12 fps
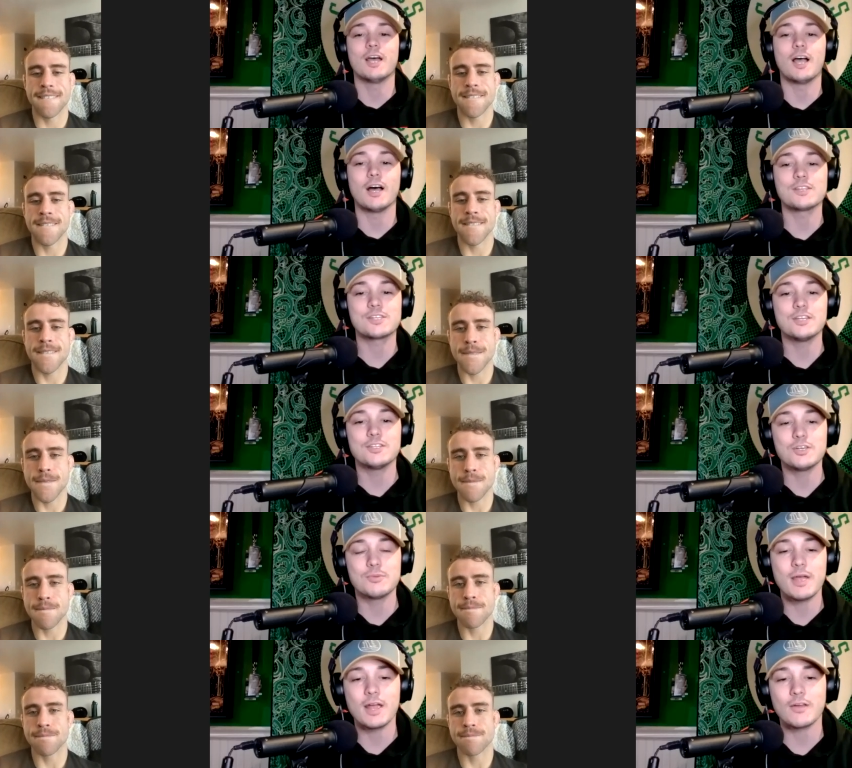Speaker 1: Let's get into
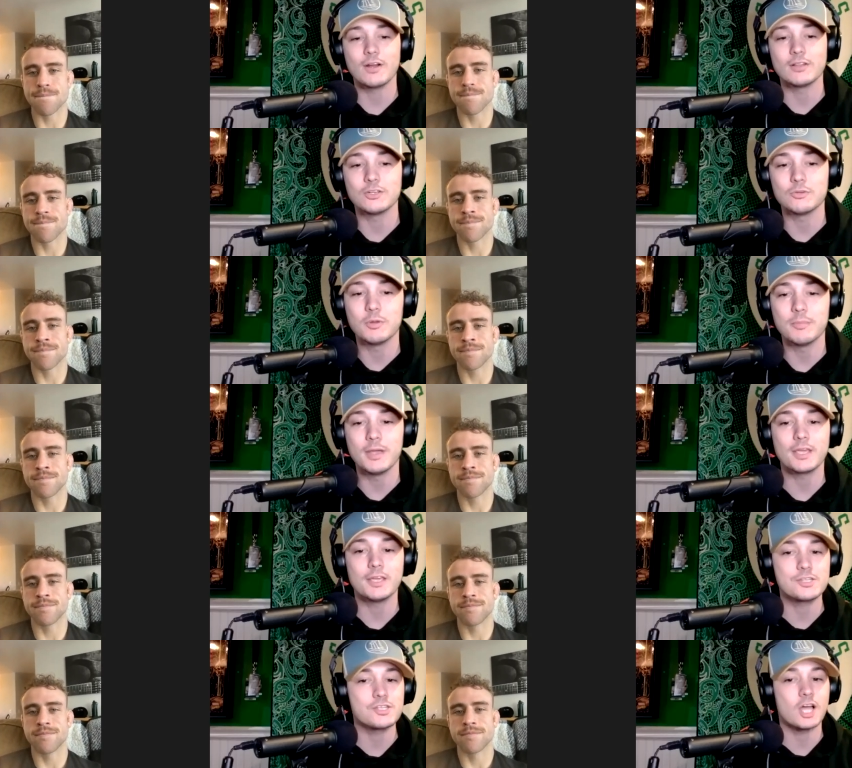your background a little bit, man.
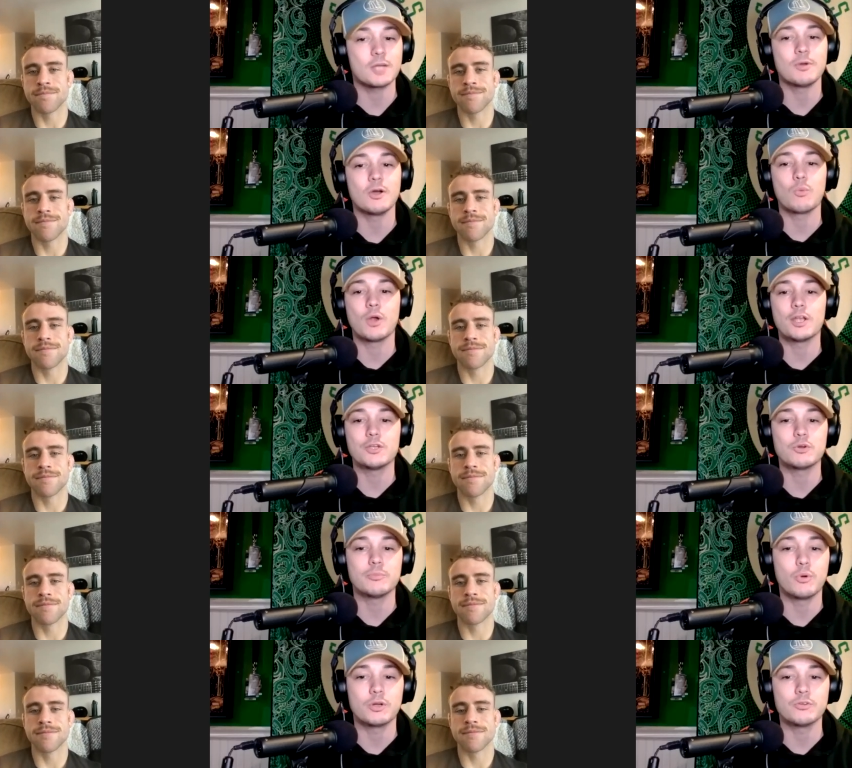Can you just talk about where you
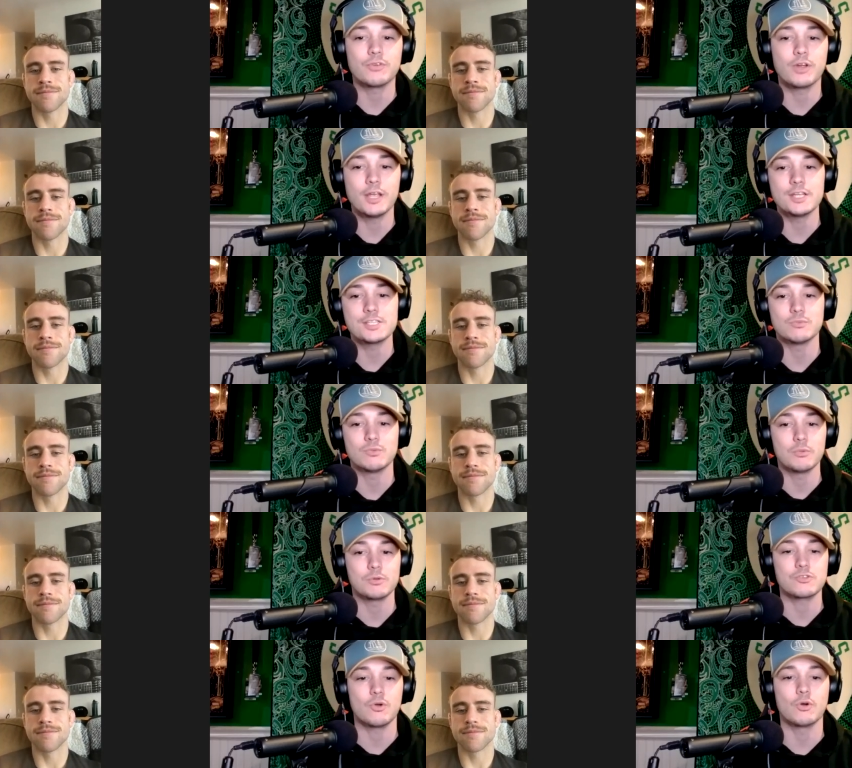were born and raised and
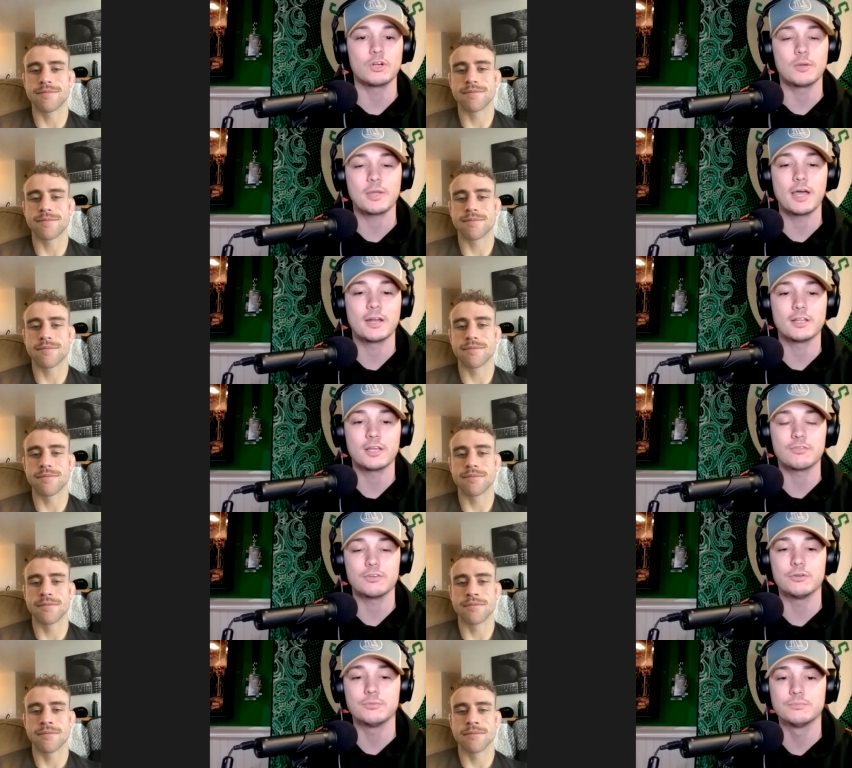what was growing up kind of like
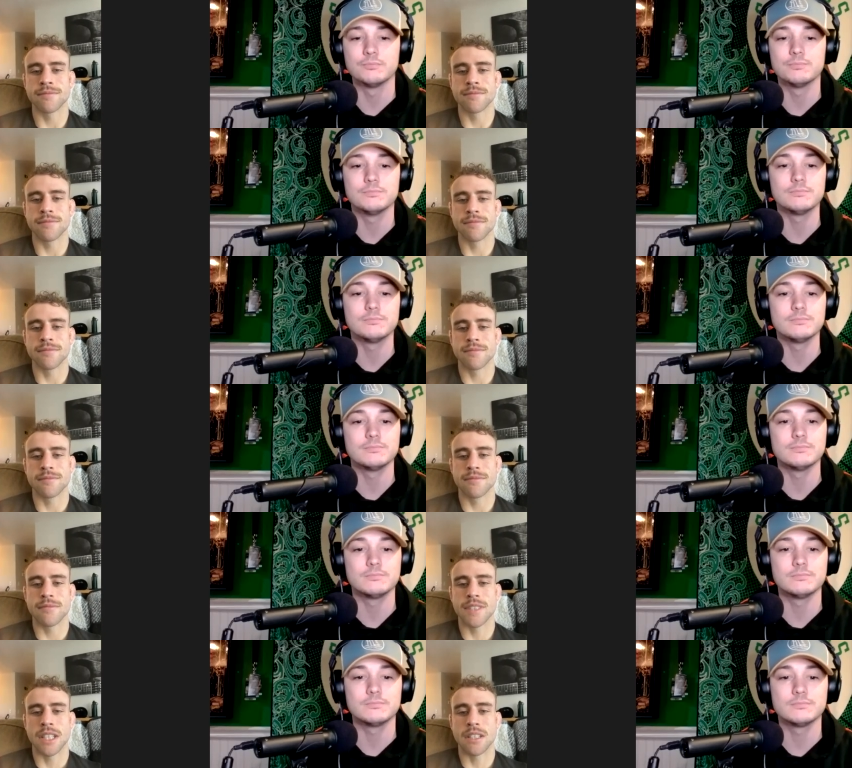for you?
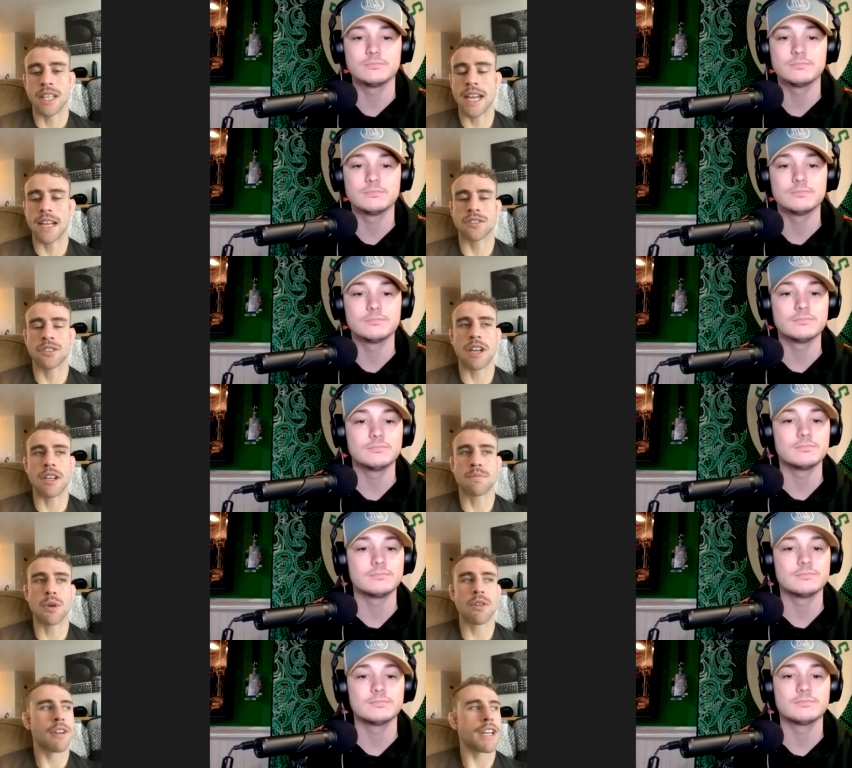
Speaker 2: Yeah, so I was
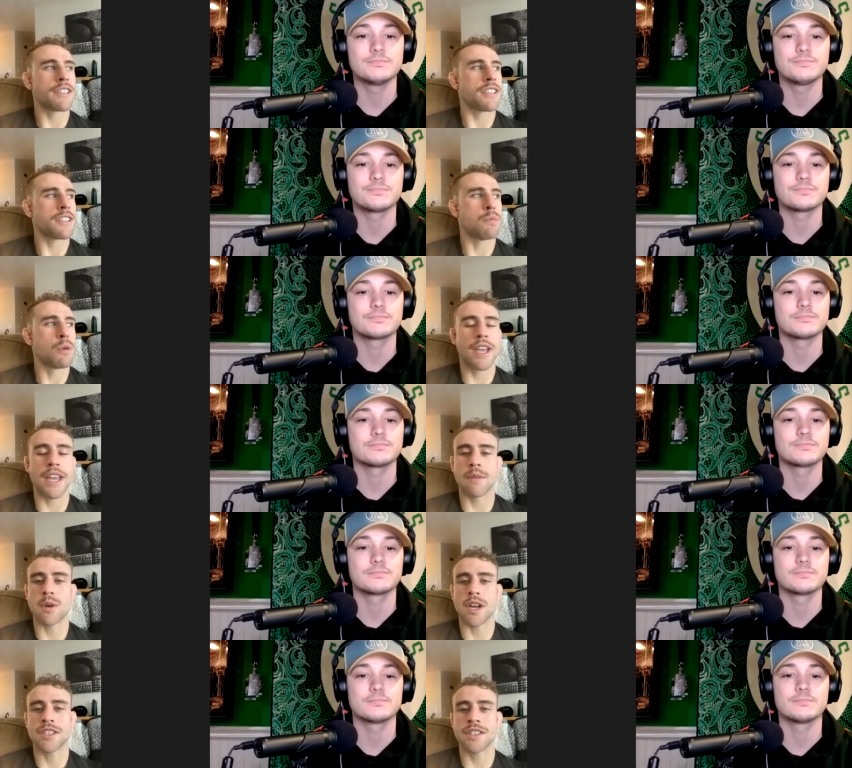born and raised in
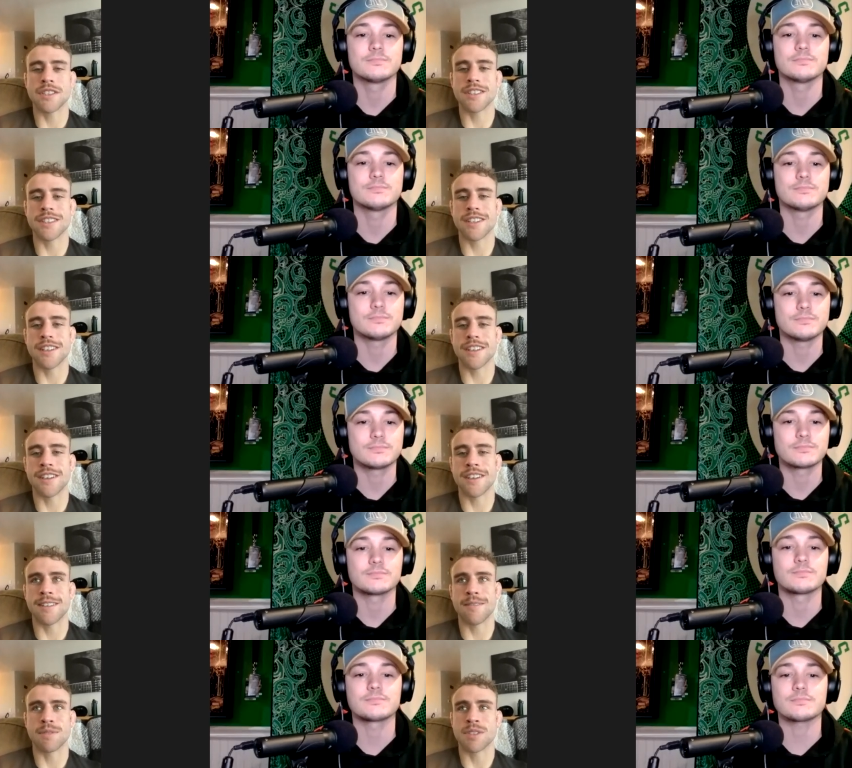Spokane, Washington.
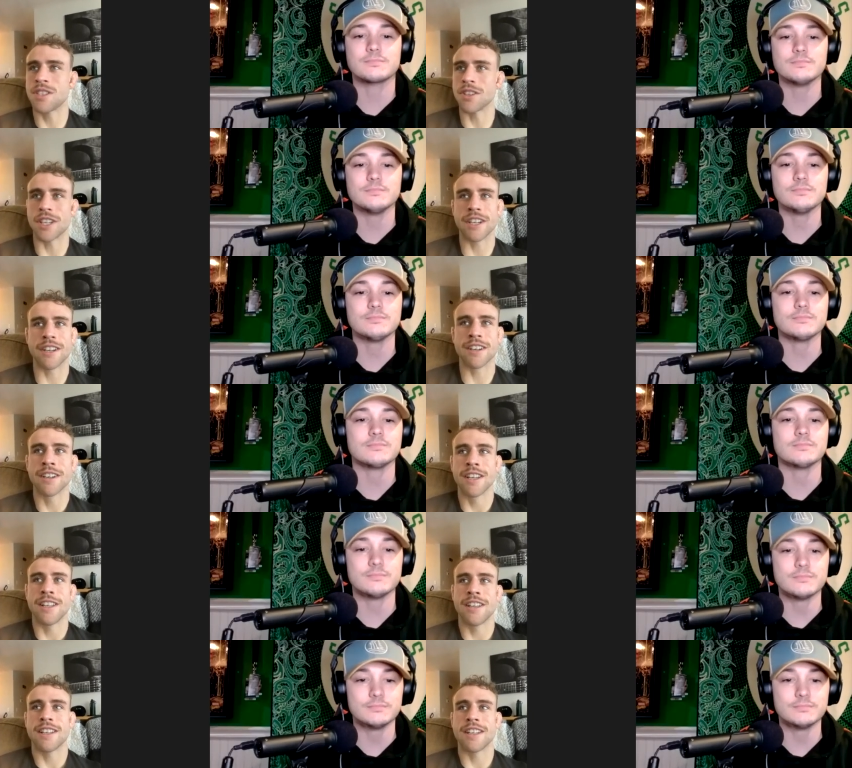Still here.
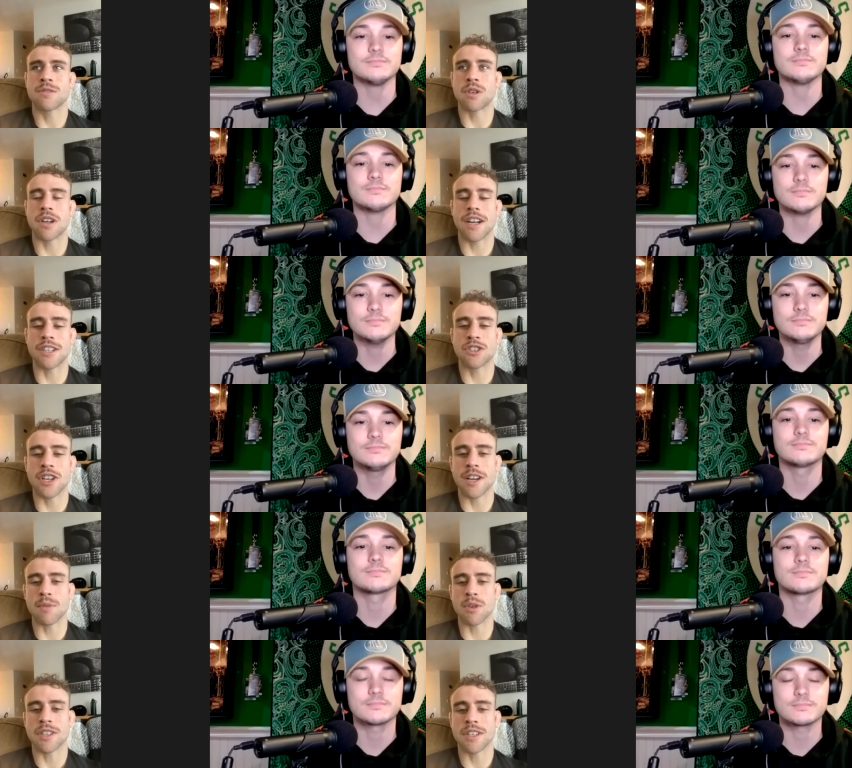That's where I
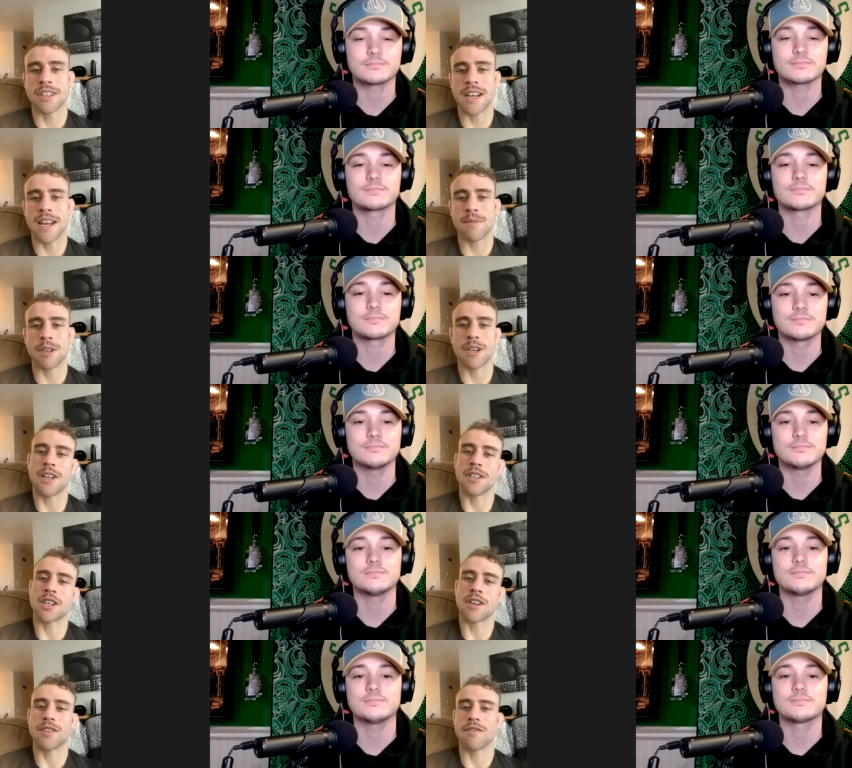train most of the time. You know, I'll travel